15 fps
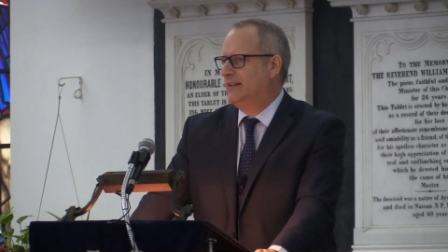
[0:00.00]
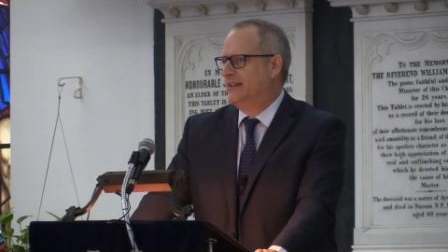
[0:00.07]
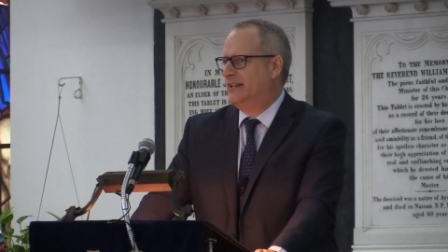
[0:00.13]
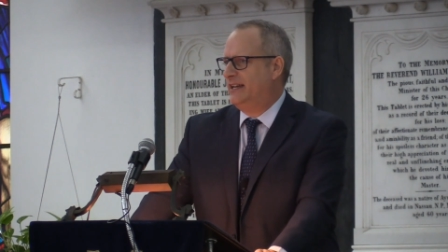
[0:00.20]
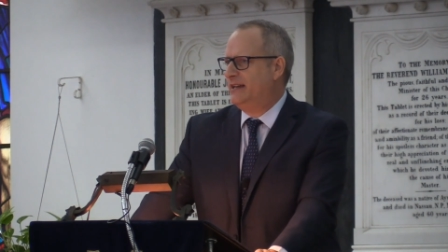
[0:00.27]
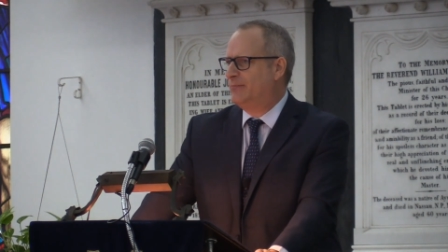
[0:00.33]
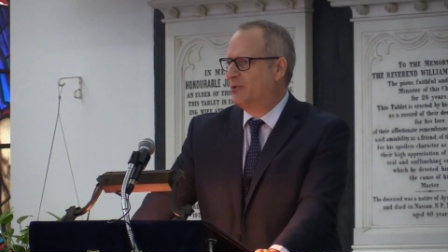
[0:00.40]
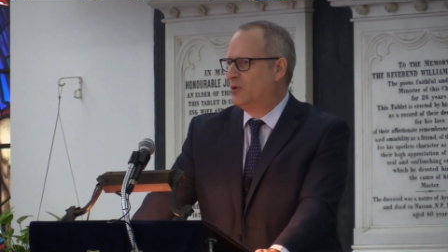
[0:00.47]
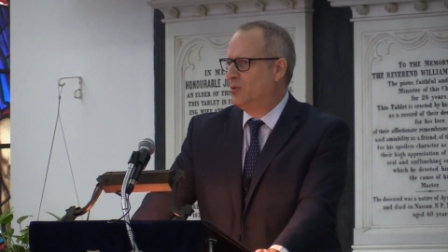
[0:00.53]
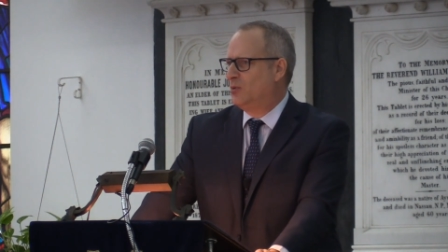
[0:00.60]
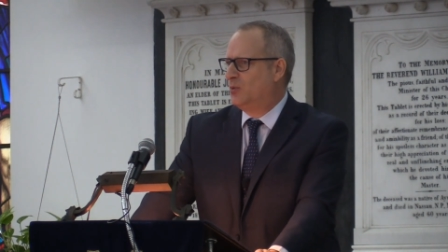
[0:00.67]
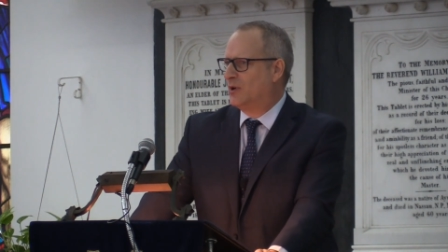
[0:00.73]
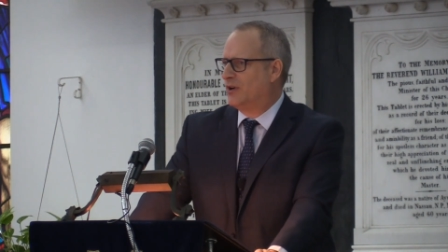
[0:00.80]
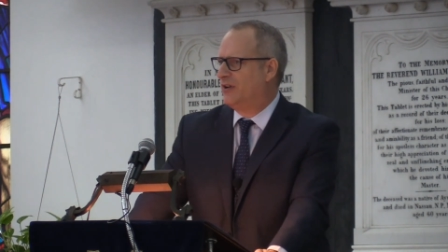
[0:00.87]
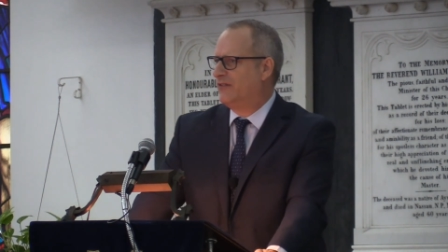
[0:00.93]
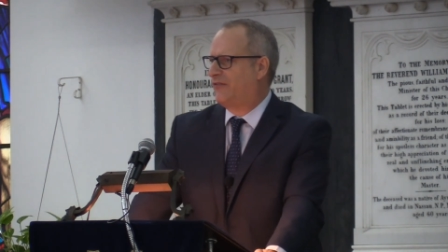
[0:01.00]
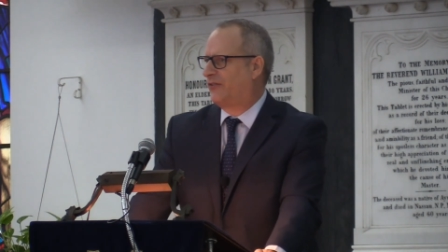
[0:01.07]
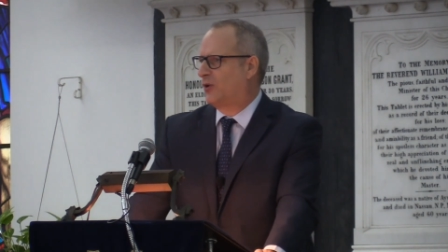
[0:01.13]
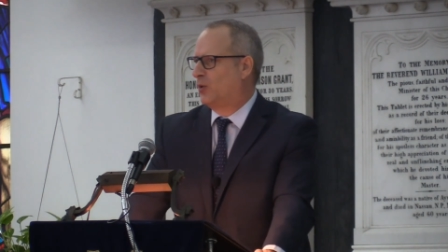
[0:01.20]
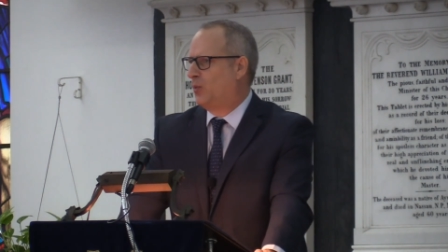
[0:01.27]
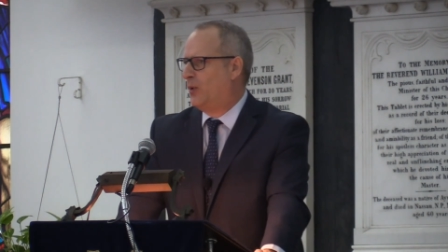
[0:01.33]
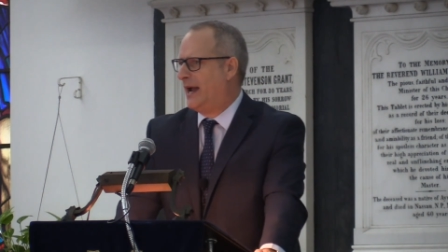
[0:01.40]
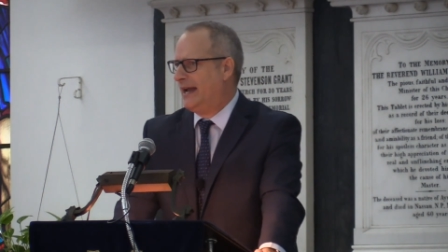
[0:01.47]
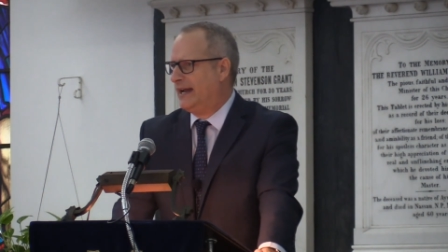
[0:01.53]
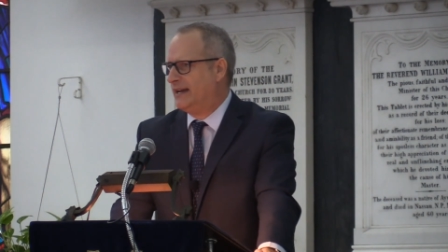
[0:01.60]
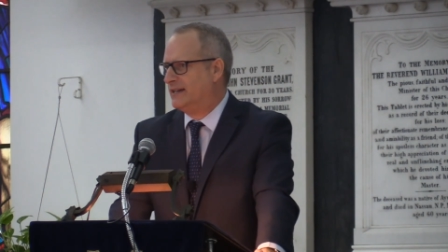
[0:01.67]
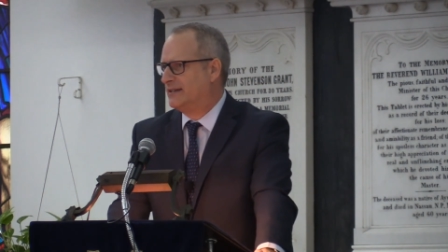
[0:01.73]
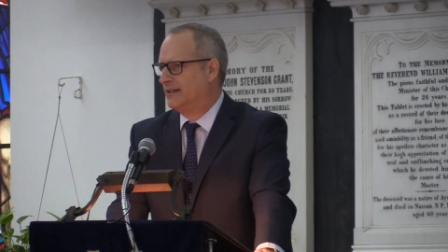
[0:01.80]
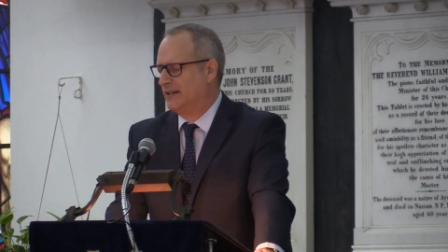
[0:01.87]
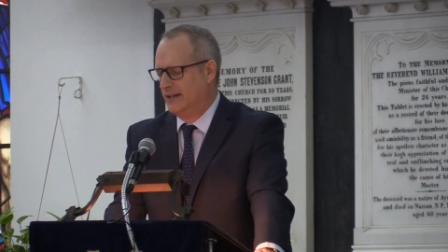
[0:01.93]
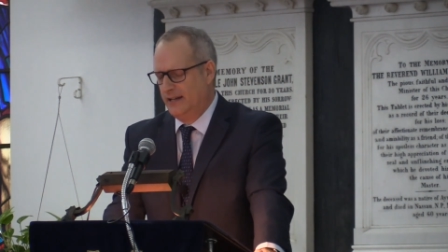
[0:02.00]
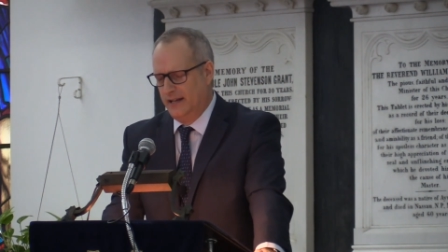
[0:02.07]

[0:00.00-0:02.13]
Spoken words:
The Hebrew word for wait